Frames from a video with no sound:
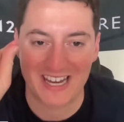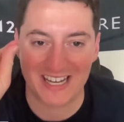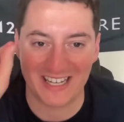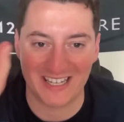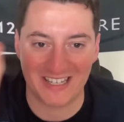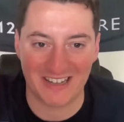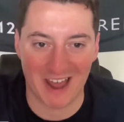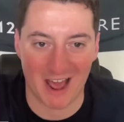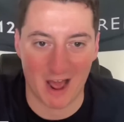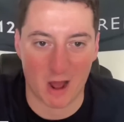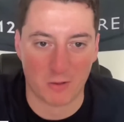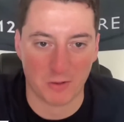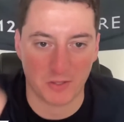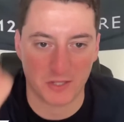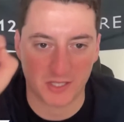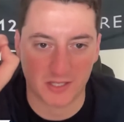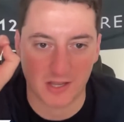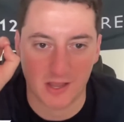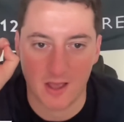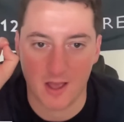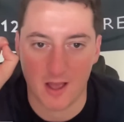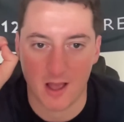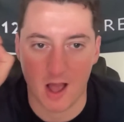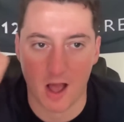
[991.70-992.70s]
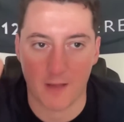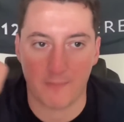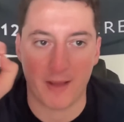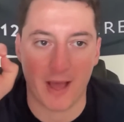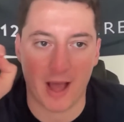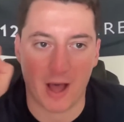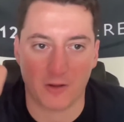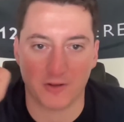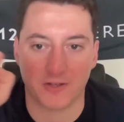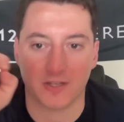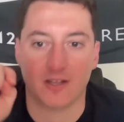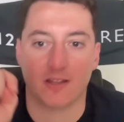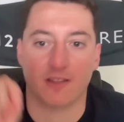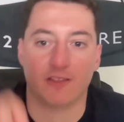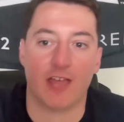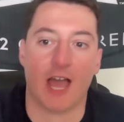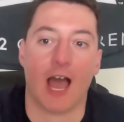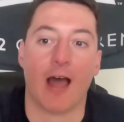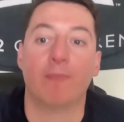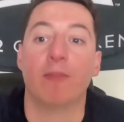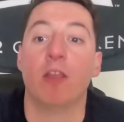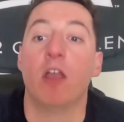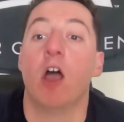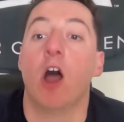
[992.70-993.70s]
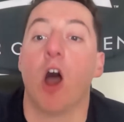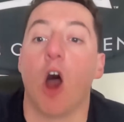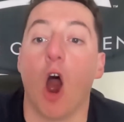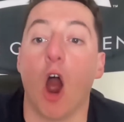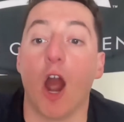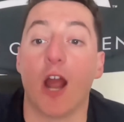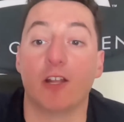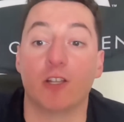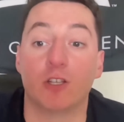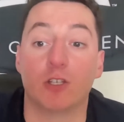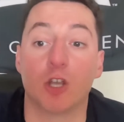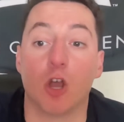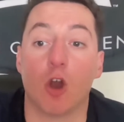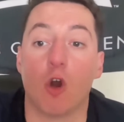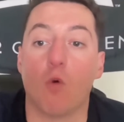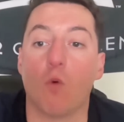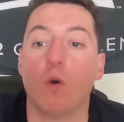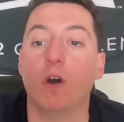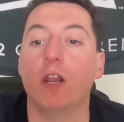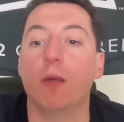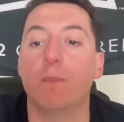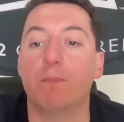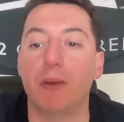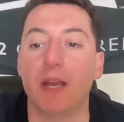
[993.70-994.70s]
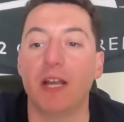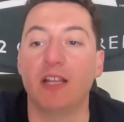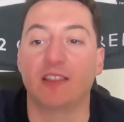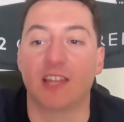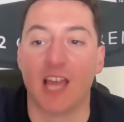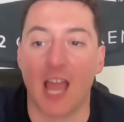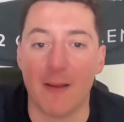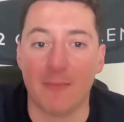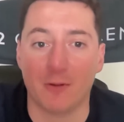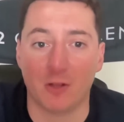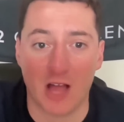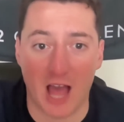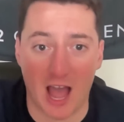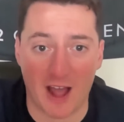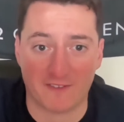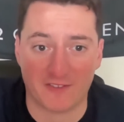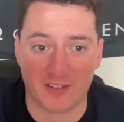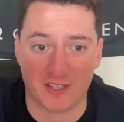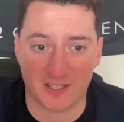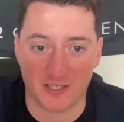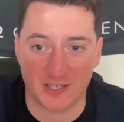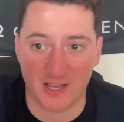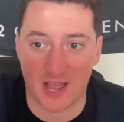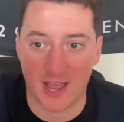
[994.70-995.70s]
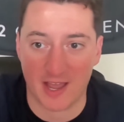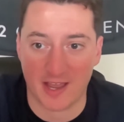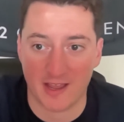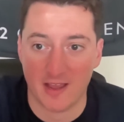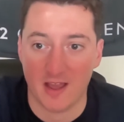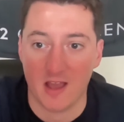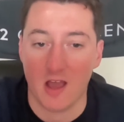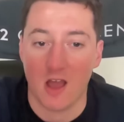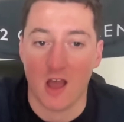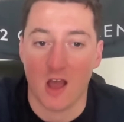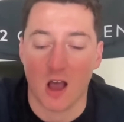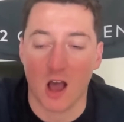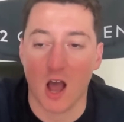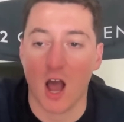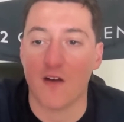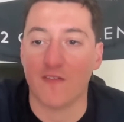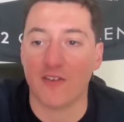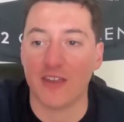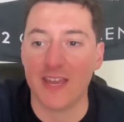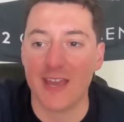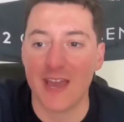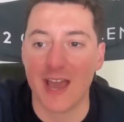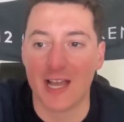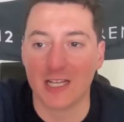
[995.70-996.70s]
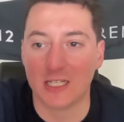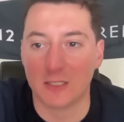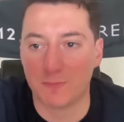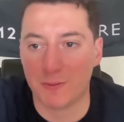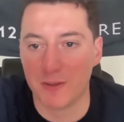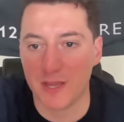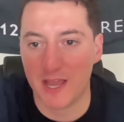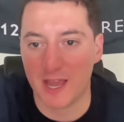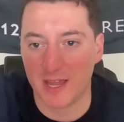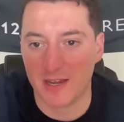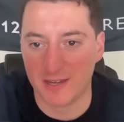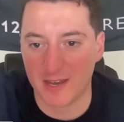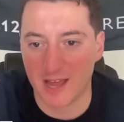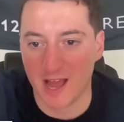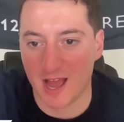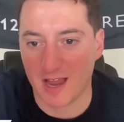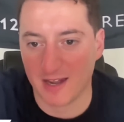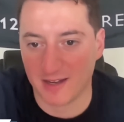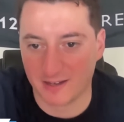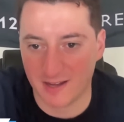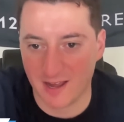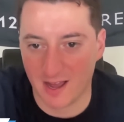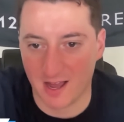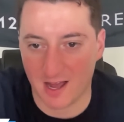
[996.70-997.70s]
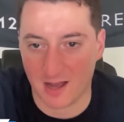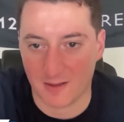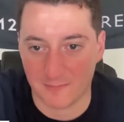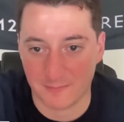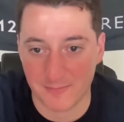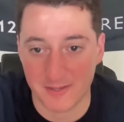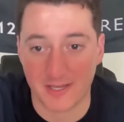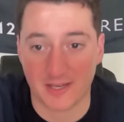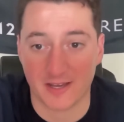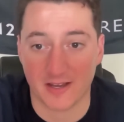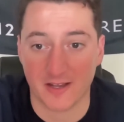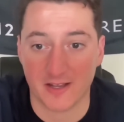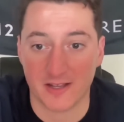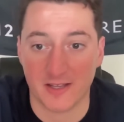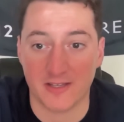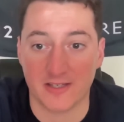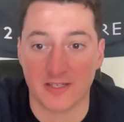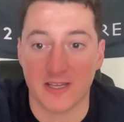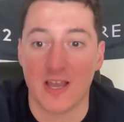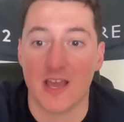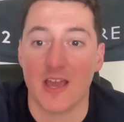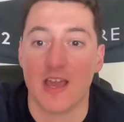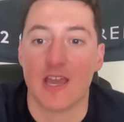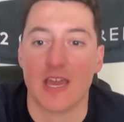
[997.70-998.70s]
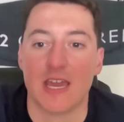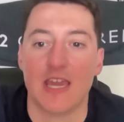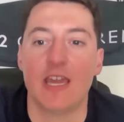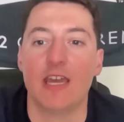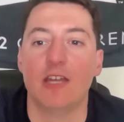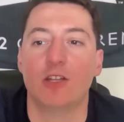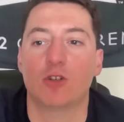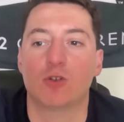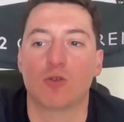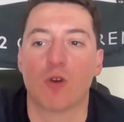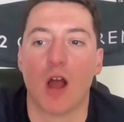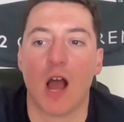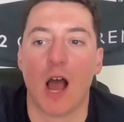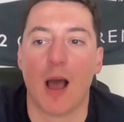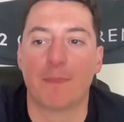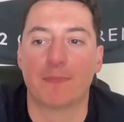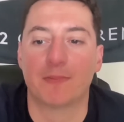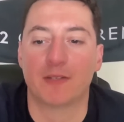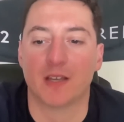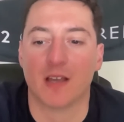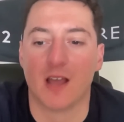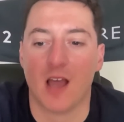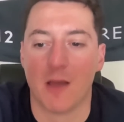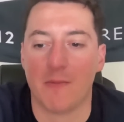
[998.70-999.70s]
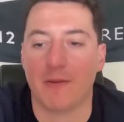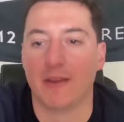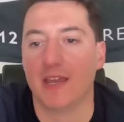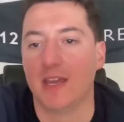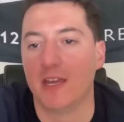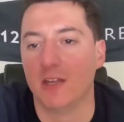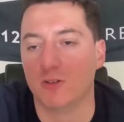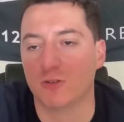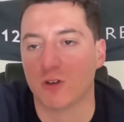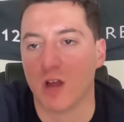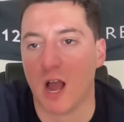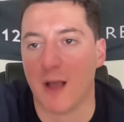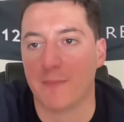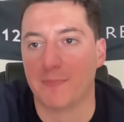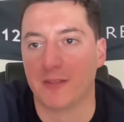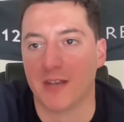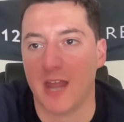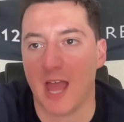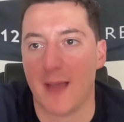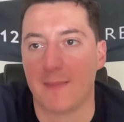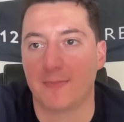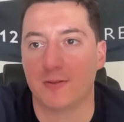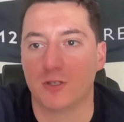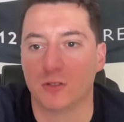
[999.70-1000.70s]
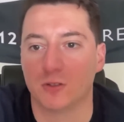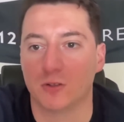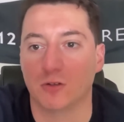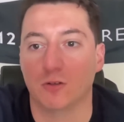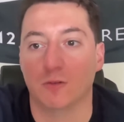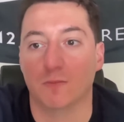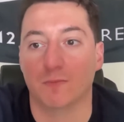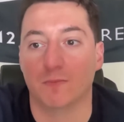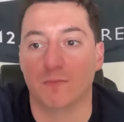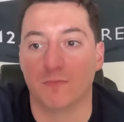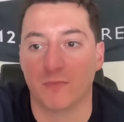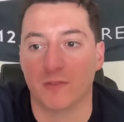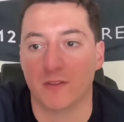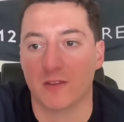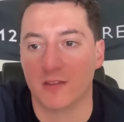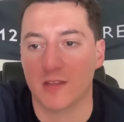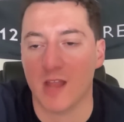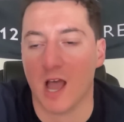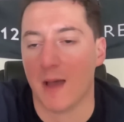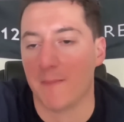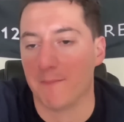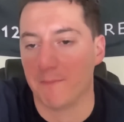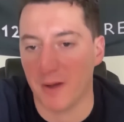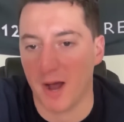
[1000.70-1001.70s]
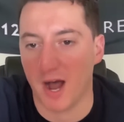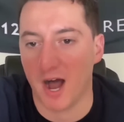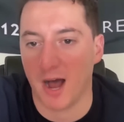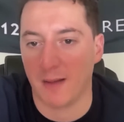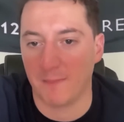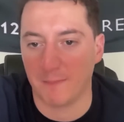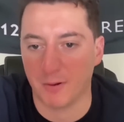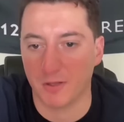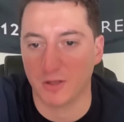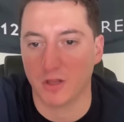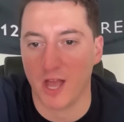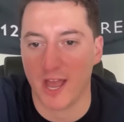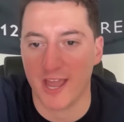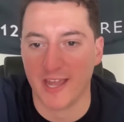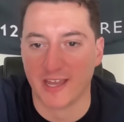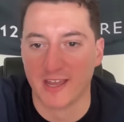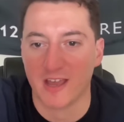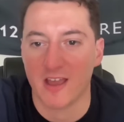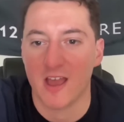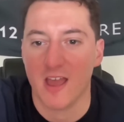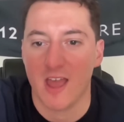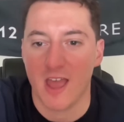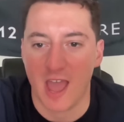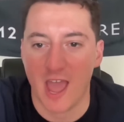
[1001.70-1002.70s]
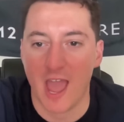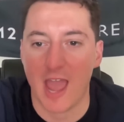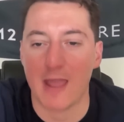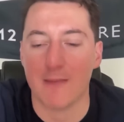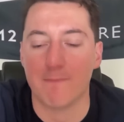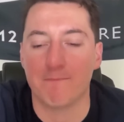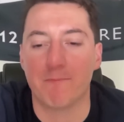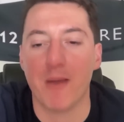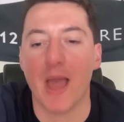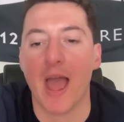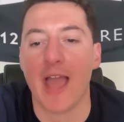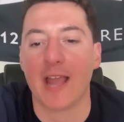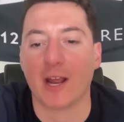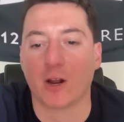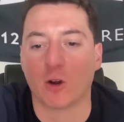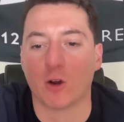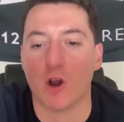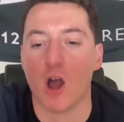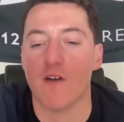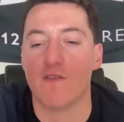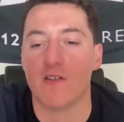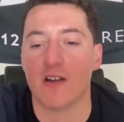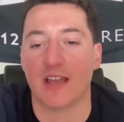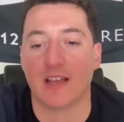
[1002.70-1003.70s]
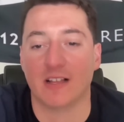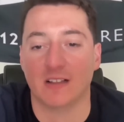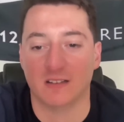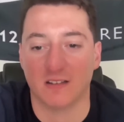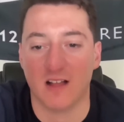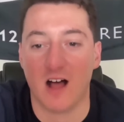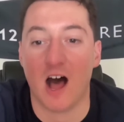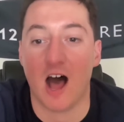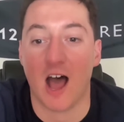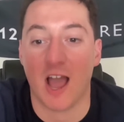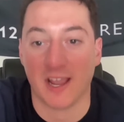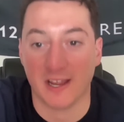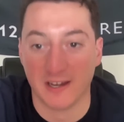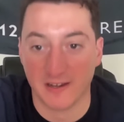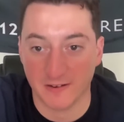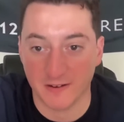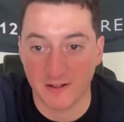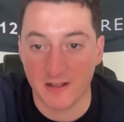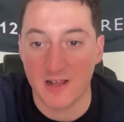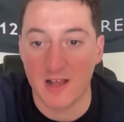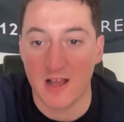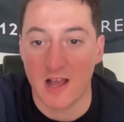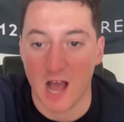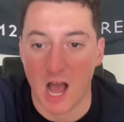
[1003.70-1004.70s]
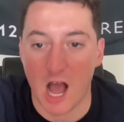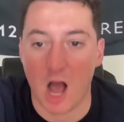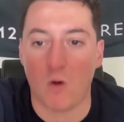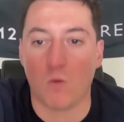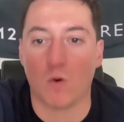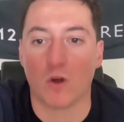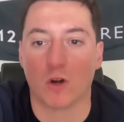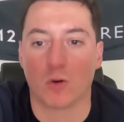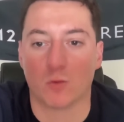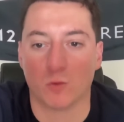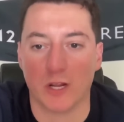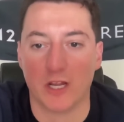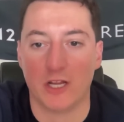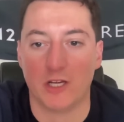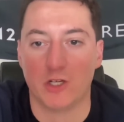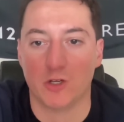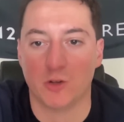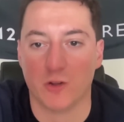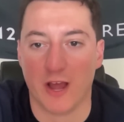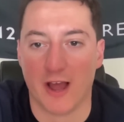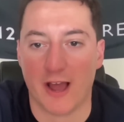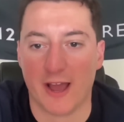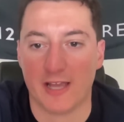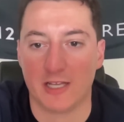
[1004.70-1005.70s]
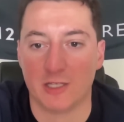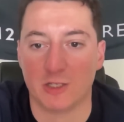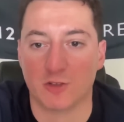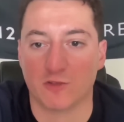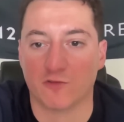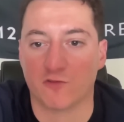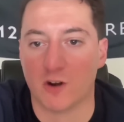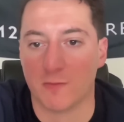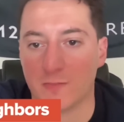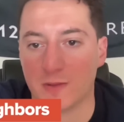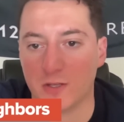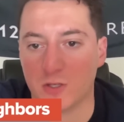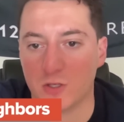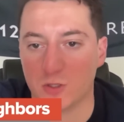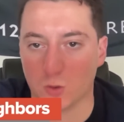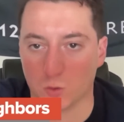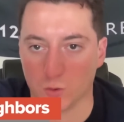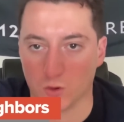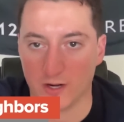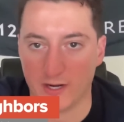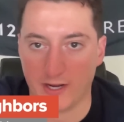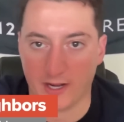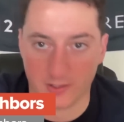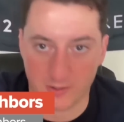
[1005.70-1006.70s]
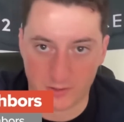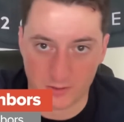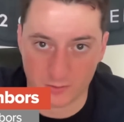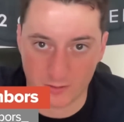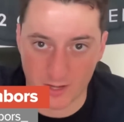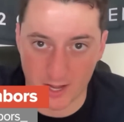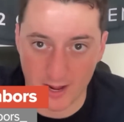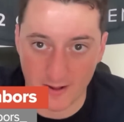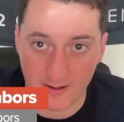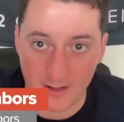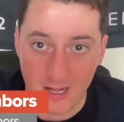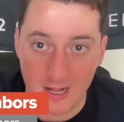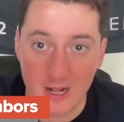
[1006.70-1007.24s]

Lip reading: doubts about that. All right, so what did Pete Thamel have to say of ESPN.com? Because he dropped an absolute, not bomb, but like a banger of a line. I want to read you guys from his story yesterday.